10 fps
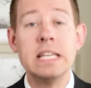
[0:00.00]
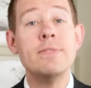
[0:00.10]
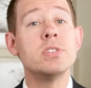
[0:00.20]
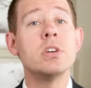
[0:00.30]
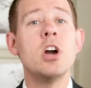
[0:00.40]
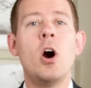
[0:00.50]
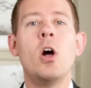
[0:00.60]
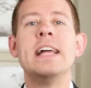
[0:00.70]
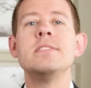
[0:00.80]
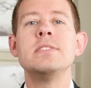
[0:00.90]
Give us a
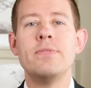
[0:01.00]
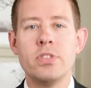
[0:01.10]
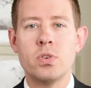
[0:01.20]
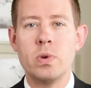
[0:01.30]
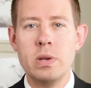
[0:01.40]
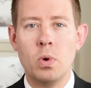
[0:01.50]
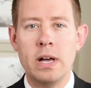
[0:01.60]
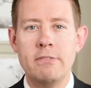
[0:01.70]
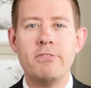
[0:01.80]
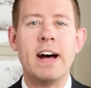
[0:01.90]
call at
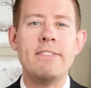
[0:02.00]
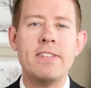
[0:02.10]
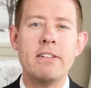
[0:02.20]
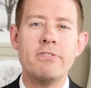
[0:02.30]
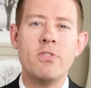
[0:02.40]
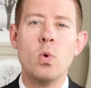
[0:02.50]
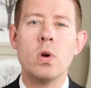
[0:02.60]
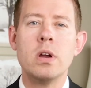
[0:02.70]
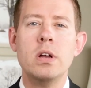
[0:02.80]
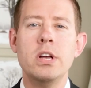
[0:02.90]

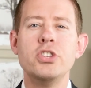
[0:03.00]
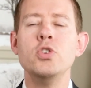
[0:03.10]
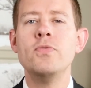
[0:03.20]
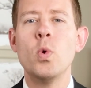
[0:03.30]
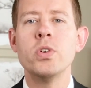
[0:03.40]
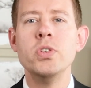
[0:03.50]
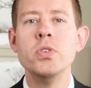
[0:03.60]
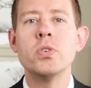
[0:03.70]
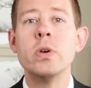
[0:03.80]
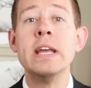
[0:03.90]

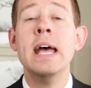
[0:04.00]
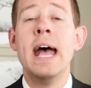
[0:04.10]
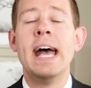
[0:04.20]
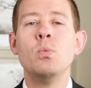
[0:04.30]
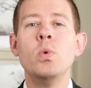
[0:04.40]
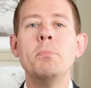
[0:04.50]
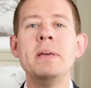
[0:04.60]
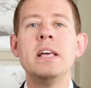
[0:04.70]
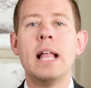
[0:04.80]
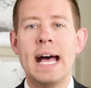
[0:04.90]
731-554-2423 and we'll
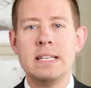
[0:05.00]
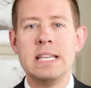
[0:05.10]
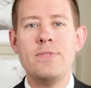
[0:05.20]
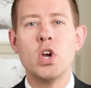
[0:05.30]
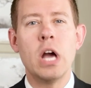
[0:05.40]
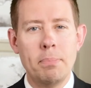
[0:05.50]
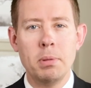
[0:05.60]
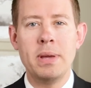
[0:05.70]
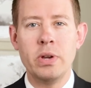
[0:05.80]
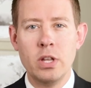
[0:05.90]
be glad to give you a
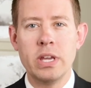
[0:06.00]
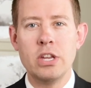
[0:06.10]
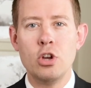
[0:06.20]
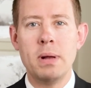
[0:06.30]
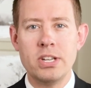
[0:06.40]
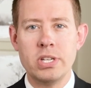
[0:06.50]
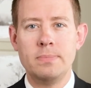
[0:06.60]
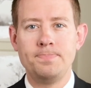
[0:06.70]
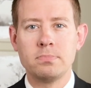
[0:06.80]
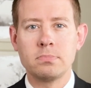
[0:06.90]
complimentary look at your budget.
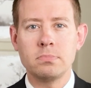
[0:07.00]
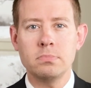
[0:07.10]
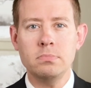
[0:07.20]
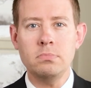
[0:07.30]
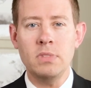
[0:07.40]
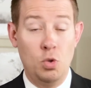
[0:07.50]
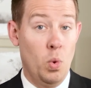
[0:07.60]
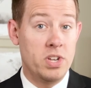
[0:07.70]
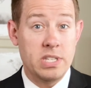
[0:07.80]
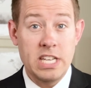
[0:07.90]
You
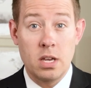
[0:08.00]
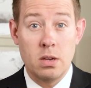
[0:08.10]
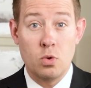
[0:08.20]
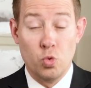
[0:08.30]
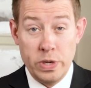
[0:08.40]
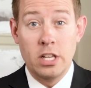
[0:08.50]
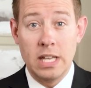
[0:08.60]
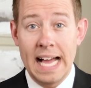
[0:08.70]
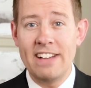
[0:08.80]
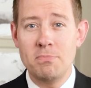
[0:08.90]
want to see a real
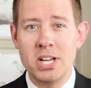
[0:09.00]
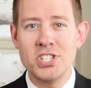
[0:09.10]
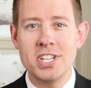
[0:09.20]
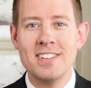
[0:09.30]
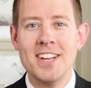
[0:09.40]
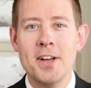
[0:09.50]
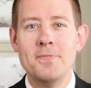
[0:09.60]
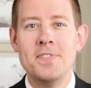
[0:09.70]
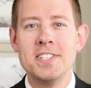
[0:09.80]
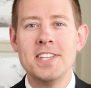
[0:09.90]
live budget?
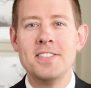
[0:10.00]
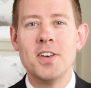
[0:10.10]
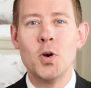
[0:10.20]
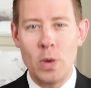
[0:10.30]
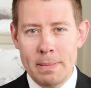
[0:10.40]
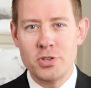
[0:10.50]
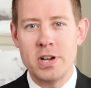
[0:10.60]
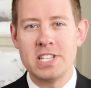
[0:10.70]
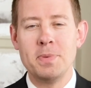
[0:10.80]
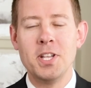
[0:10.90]
Visit the web
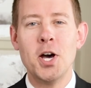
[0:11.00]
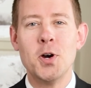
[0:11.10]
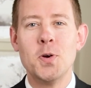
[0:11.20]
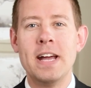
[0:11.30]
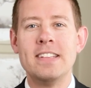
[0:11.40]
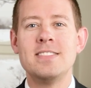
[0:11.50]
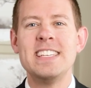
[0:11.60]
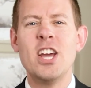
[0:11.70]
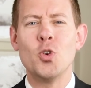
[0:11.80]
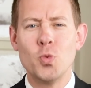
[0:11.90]
address below and
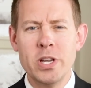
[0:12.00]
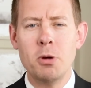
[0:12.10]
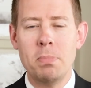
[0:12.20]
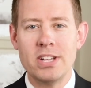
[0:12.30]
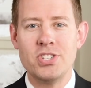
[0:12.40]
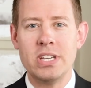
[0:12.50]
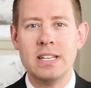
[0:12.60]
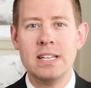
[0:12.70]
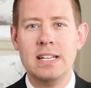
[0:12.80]
see a real budget